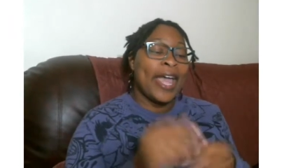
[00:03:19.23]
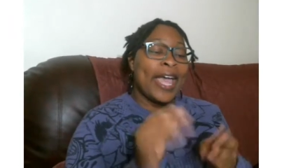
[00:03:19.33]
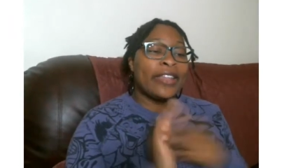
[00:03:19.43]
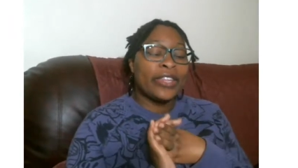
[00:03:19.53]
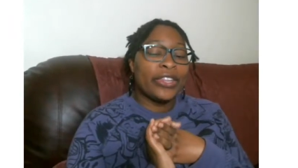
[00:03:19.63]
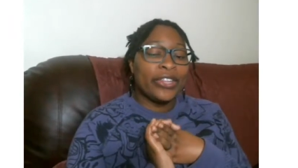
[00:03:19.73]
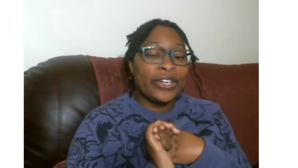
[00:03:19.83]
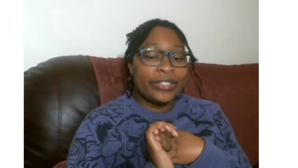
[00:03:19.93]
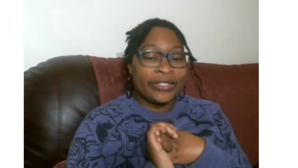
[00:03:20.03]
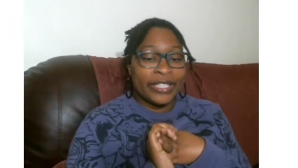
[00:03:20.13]
And the
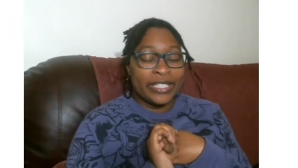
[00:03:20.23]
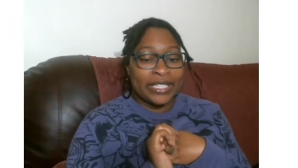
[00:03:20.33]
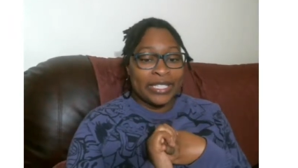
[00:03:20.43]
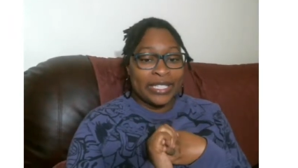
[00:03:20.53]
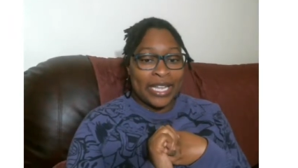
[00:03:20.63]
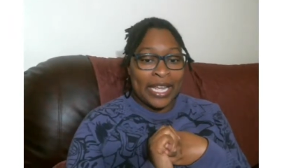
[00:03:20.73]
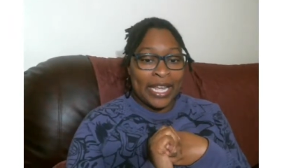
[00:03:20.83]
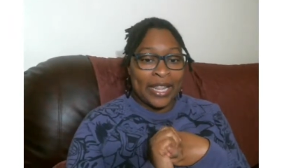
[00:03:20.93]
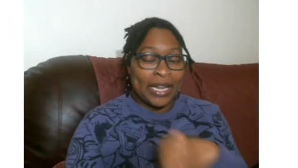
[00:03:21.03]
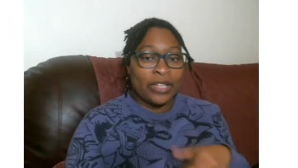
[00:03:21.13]
third reason,
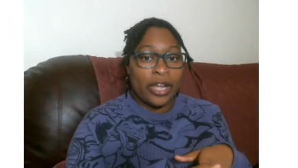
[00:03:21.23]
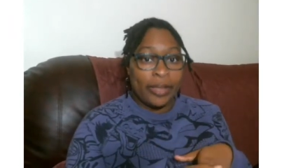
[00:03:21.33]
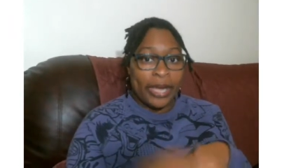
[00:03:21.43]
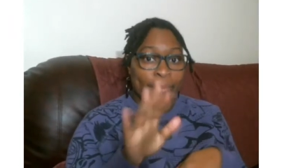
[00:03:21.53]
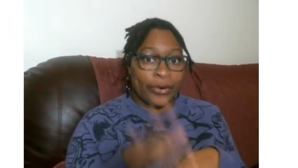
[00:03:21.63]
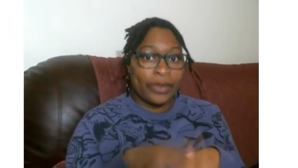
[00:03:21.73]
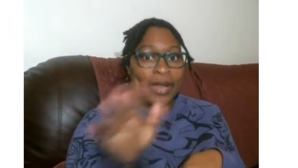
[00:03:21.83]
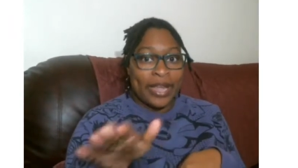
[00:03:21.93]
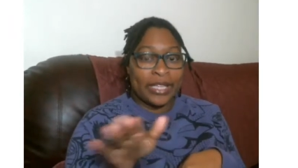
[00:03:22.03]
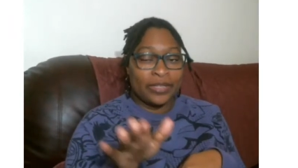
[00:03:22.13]
and I'll talk about more in my
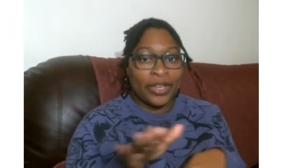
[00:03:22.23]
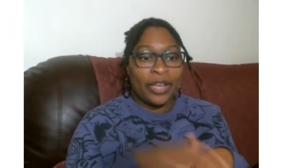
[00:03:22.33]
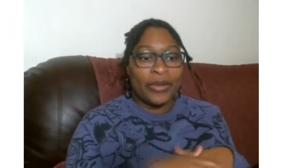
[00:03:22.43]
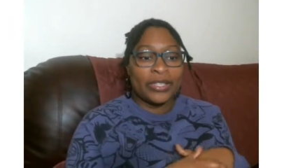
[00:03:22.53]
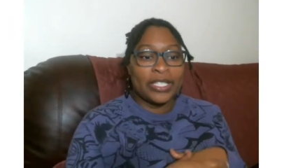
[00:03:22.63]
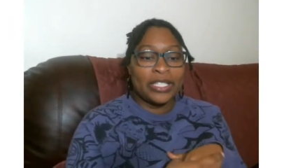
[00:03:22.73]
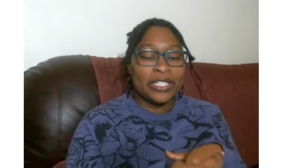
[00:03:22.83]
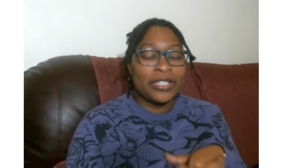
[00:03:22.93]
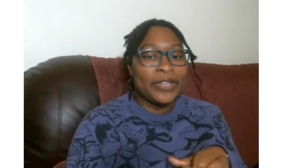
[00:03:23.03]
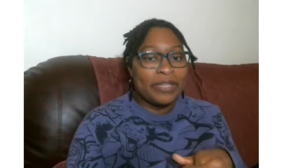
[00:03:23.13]
next video, is this is
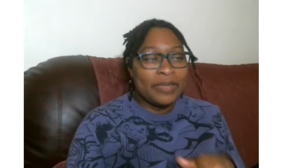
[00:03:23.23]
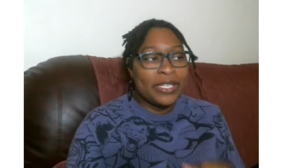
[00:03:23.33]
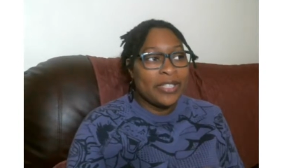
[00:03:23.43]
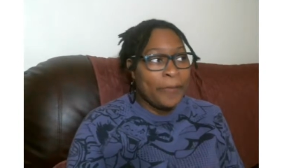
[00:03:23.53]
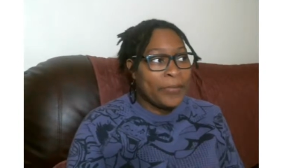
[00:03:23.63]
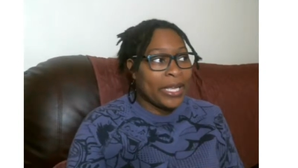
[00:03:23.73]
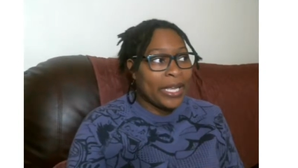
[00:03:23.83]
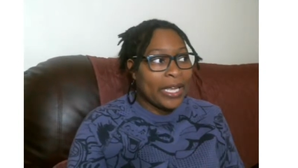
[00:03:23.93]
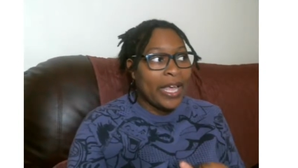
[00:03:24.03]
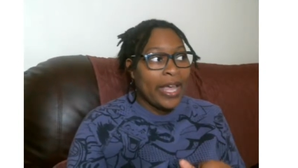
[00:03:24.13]
going to be
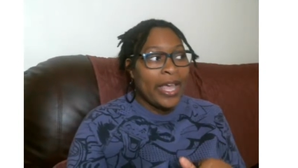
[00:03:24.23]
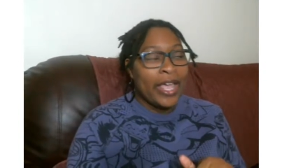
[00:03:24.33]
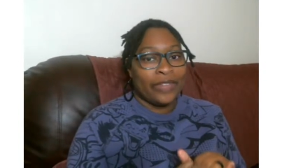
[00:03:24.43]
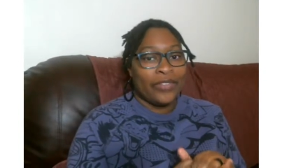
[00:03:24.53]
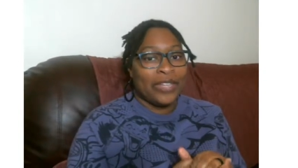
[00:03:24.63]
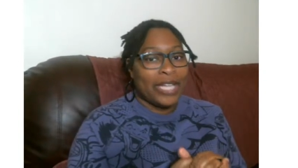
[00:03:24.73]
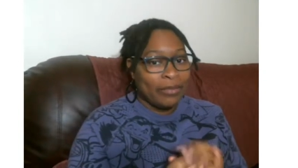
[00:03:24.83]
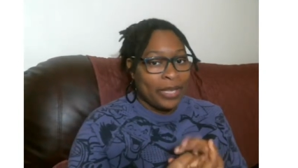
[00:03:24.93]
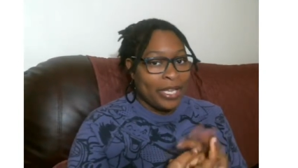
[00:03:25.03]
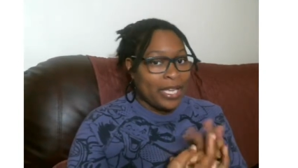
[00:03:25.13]
something that I feel like
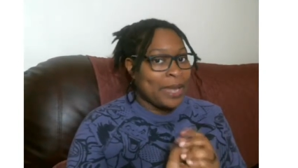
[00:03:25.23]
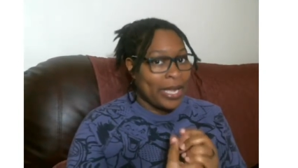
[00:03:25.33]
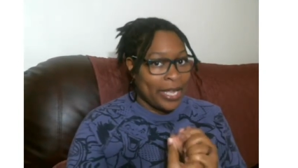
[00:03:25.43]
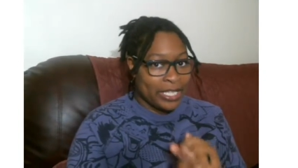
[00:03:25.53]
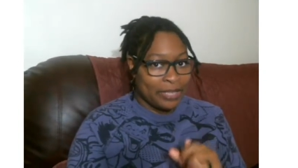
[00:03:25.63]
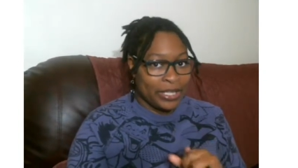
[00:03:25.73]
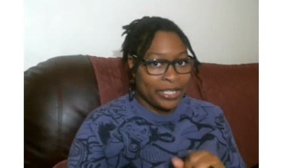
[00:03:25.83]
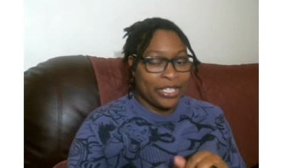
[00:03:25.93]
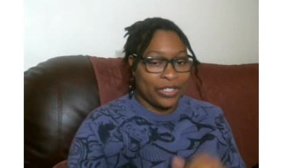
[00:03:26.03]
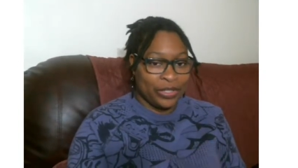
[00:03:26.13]
me and my
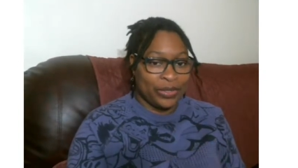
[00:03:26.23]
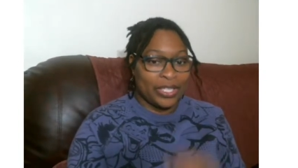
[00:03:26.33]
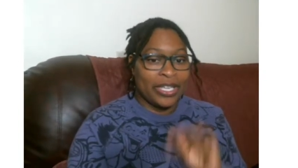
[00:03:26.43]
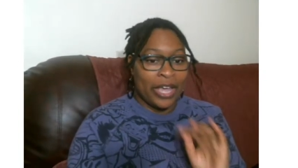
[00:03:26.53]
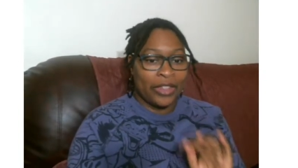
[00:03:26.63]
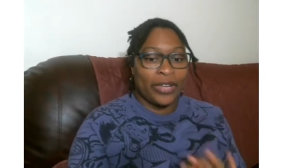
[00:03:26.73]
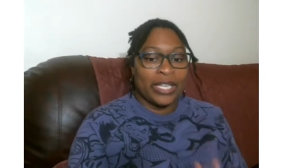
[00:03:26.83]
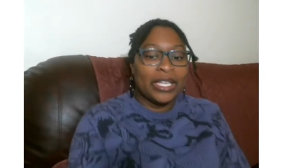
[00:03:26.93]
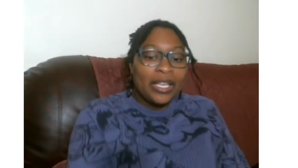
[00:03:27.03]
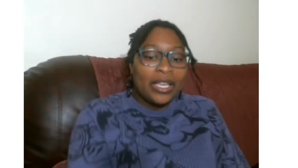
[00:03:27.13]
husband can do together,
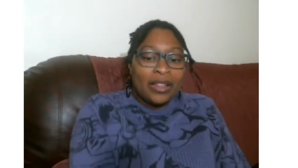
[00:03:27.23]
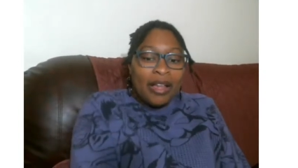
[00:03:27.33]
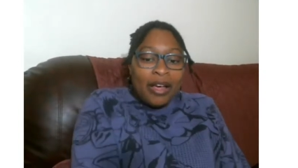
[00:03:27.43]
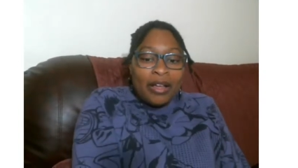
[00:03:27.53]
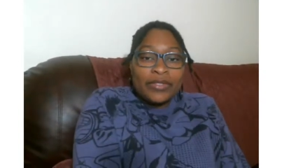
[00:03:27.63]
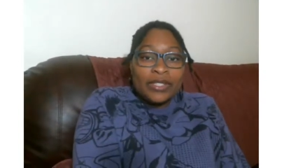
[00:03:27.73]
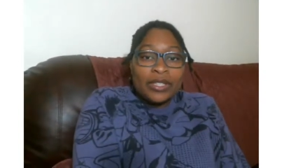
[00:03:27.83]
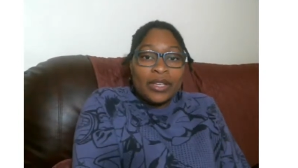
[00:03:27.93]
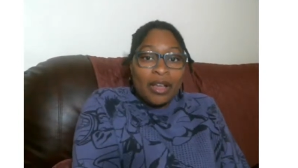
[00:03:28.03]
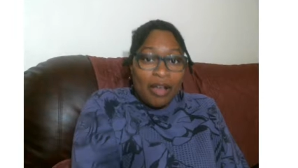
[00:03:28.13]
because he loves
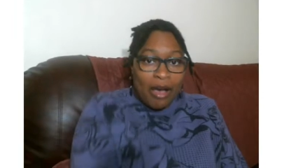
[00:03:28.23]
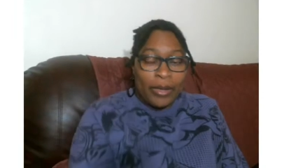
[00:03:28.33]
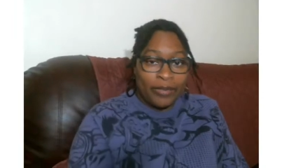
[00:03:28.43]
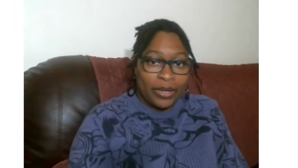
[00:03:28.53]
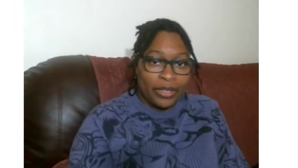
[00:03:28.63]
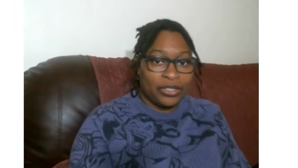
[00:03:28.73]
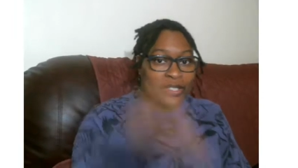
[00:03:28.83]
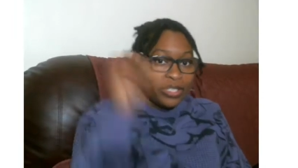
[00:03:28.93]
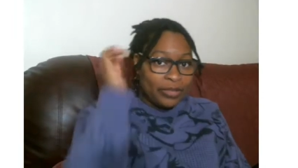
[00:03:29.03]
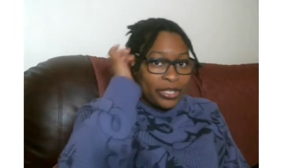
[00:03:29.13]
comic books
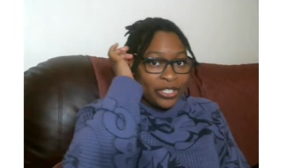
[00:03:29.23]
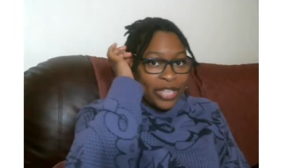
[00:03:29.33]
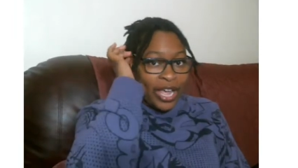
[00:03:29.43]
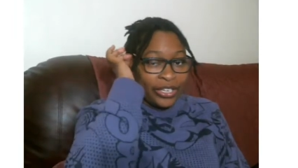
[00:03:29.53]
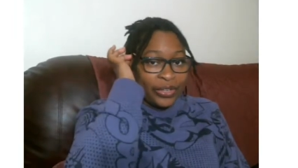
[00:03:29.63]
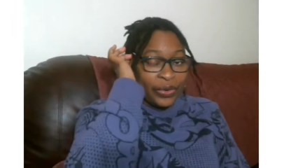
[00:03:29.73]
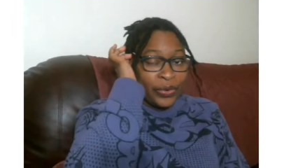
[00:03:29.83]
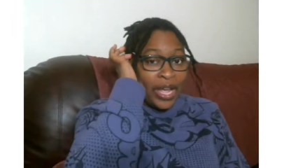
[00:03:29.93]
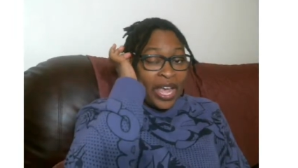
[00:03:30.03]
just as much as I do,